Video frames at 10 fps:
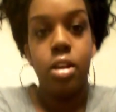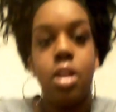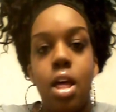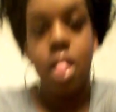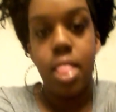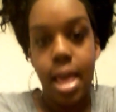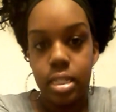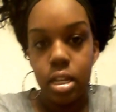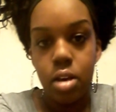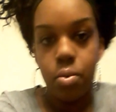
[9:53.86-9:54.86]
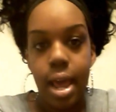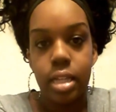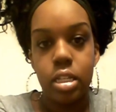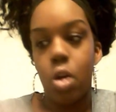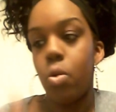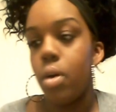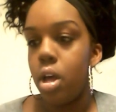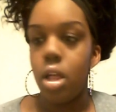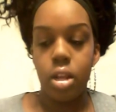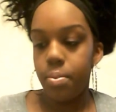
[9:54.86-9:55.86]
that would like to know
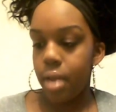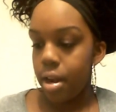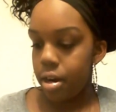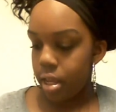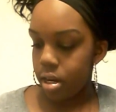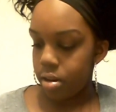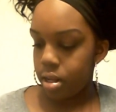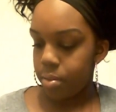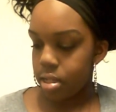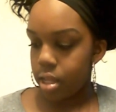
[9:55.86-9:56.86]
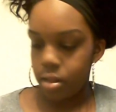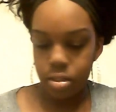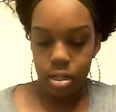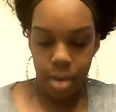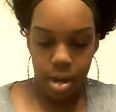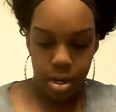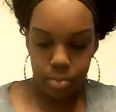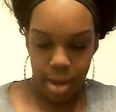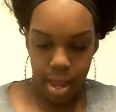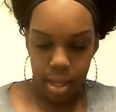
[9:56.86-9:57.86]
the lip liner and lip gloss I use, the lip liner
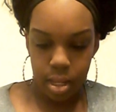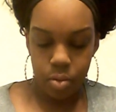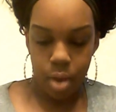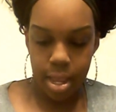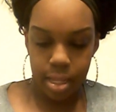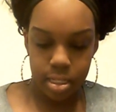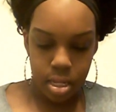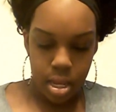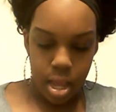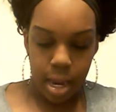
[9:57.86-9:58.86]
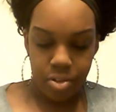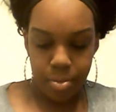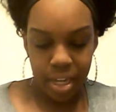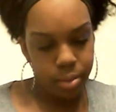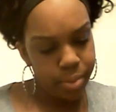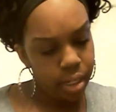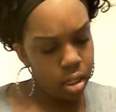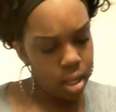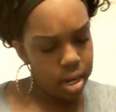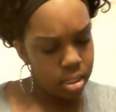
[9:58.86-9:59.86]
is by NYX. I got it from HEB,
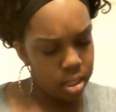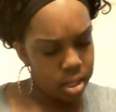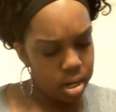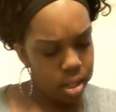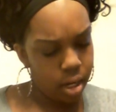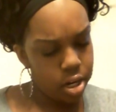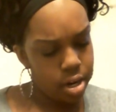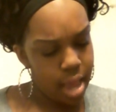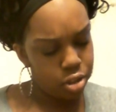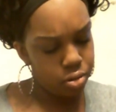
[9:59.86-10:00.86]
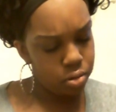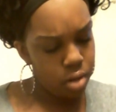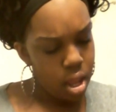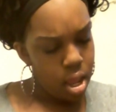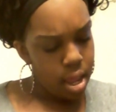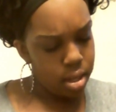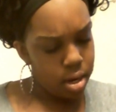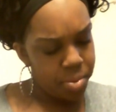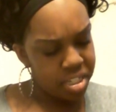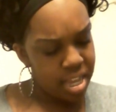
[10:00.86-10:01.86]
and it's in the color Natural, and the number is